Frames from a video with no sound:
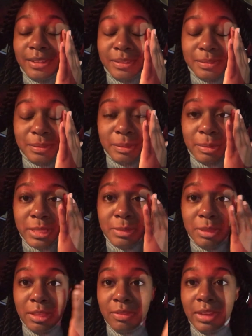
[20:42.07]
what makes me
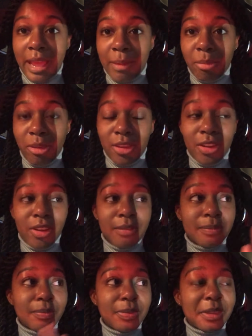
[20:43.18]
even happier
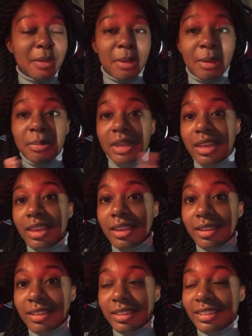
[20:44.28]
about being
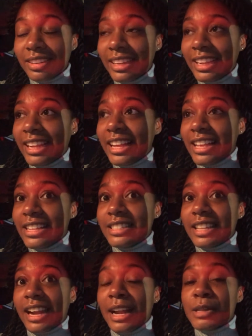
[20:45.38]
here is
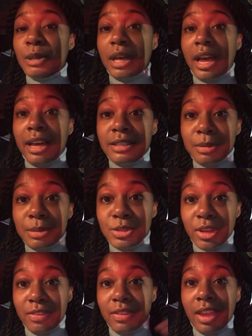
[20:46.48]
that as I was
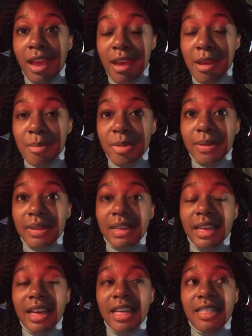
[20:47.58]
driving up,
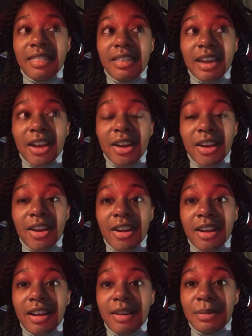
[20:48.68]

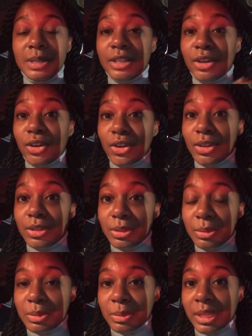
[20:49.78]
there was a girl who
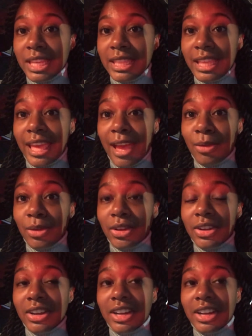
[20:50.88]
was working the counter,